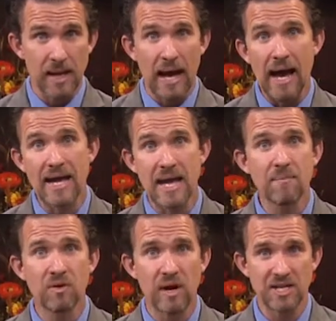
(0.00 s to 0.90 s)
I
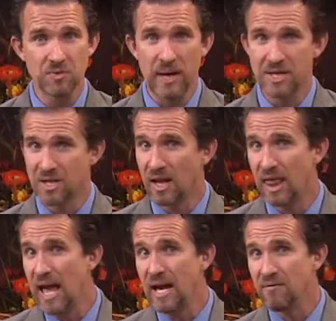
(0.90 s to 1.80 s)
am the resurrection and the
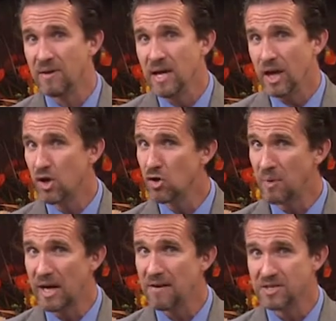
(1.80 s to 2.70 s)
life. He who
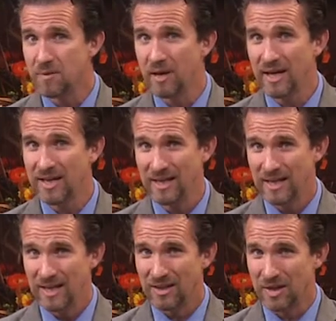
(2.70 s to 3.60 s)
believes in me,
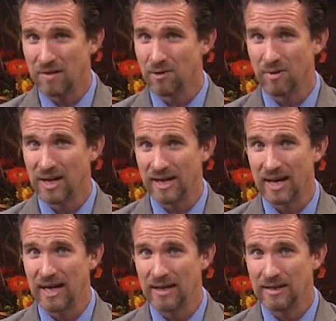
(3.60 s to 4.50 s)
he'll never really
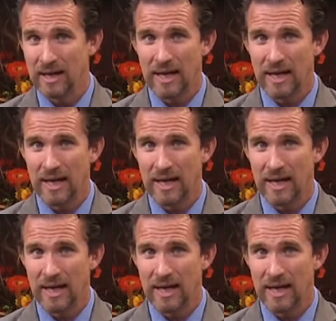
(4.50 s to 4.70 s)
die.